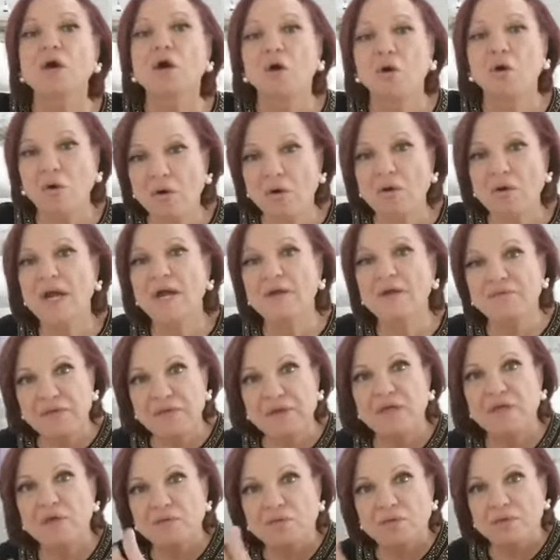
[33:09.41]
or I
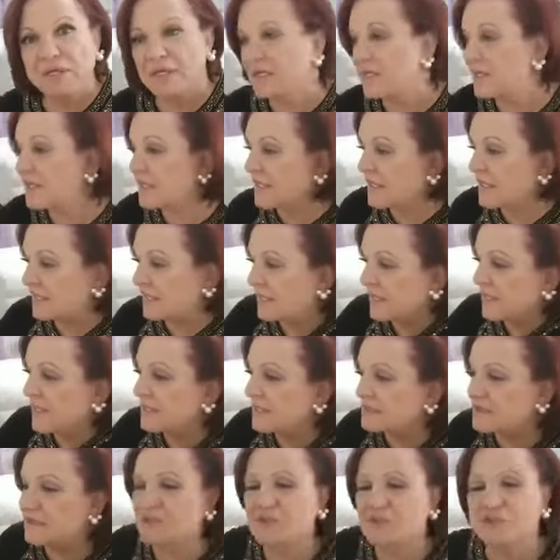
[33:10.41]
think you need it, and then I
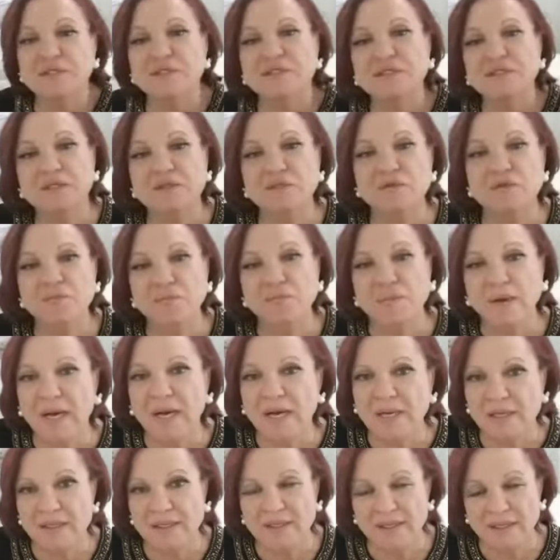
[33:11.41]
suggest that you
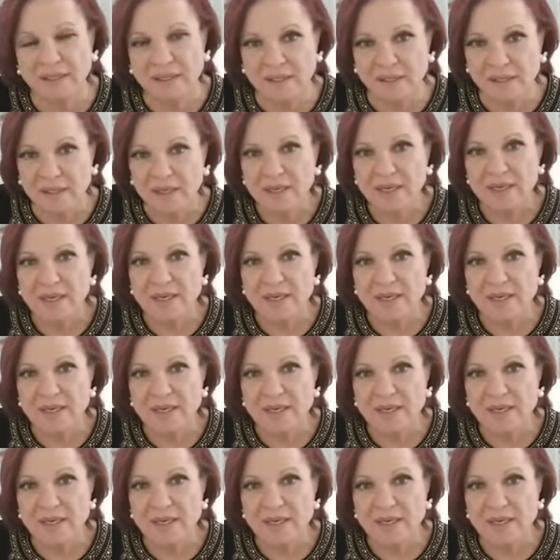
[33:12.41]
buy the